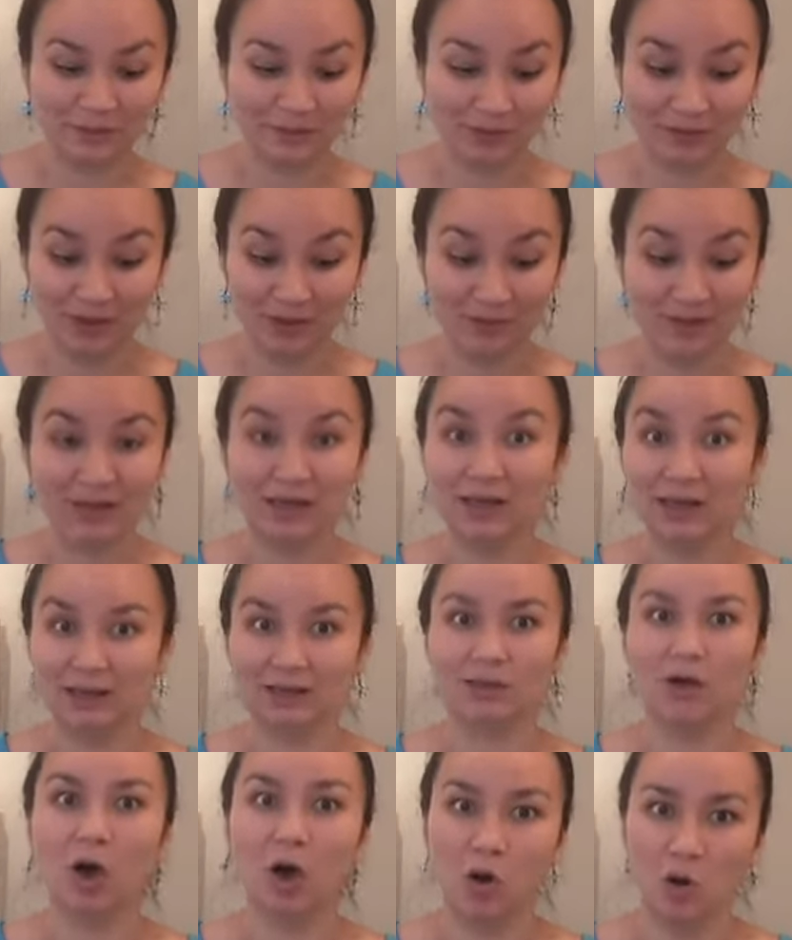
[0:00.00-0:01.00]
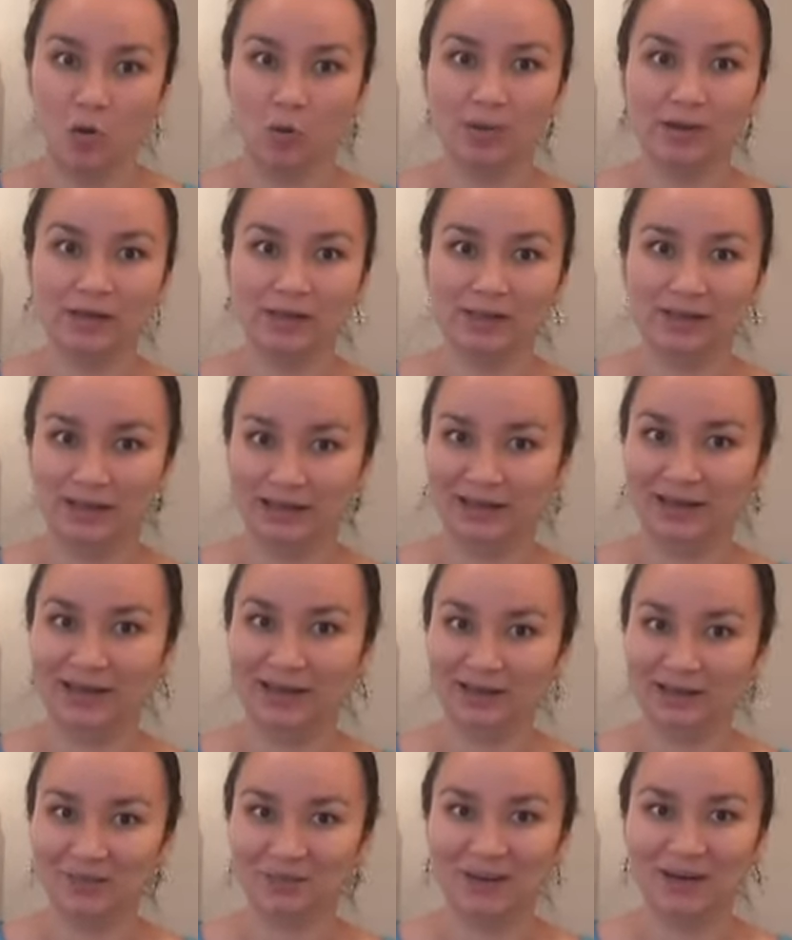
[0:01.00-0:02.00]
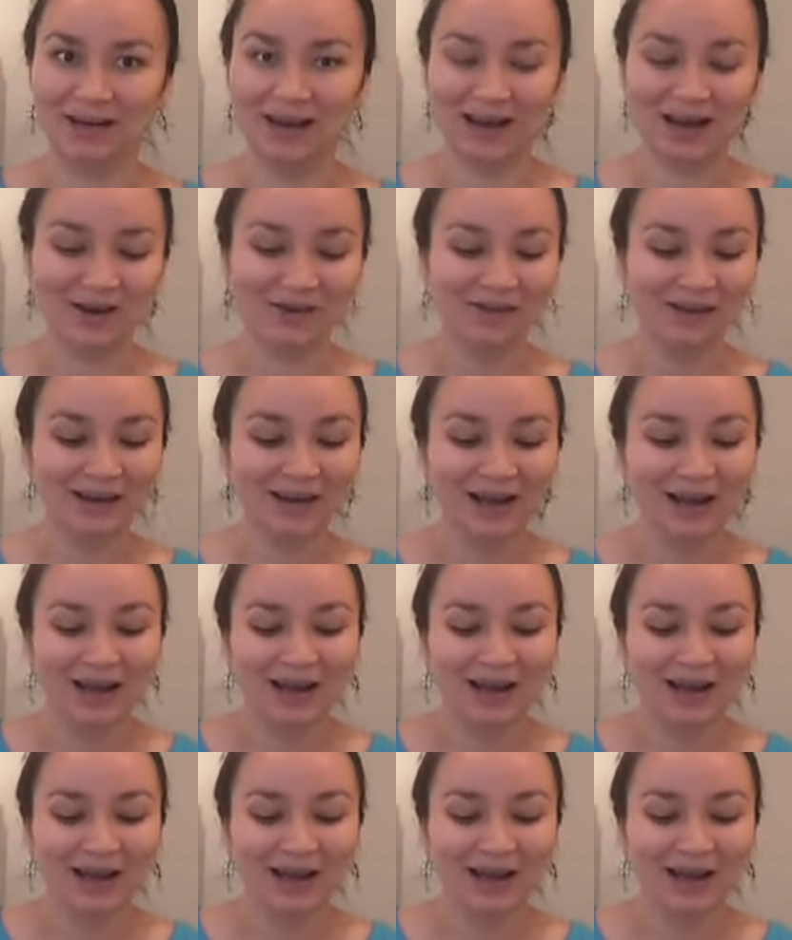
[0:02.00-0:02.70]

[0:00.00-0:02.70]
The baby is always sticking its butt out.